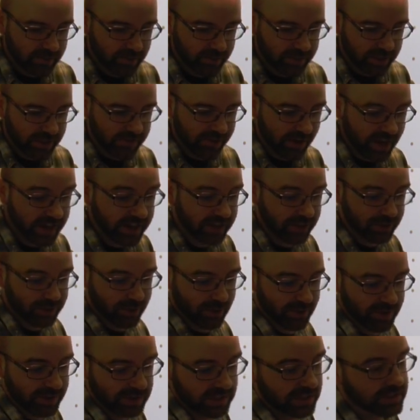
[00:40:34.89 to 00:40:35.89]
But if I can
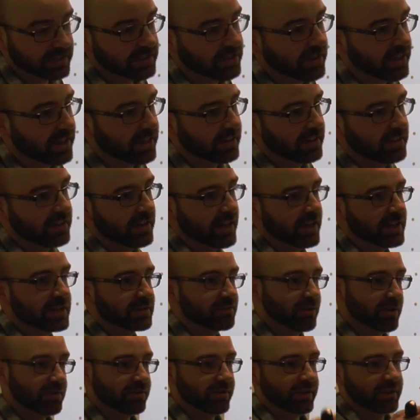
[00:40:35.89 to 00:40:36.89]
control my attention, I can
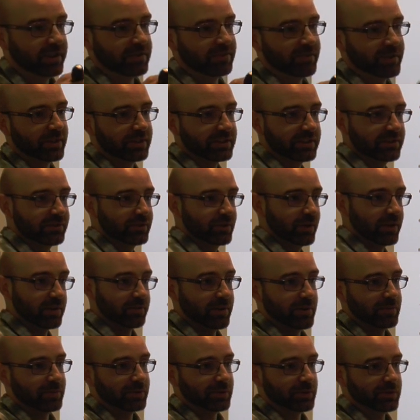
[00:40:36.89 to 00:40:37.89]
enhance my freedom relative to other
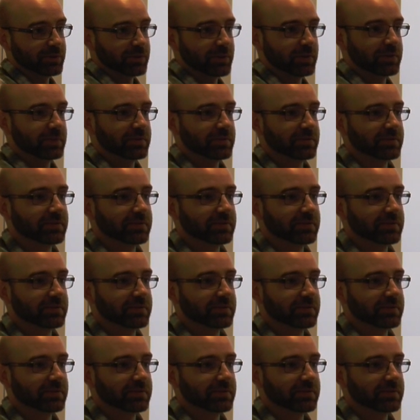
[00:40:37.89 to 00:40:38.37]
people's control.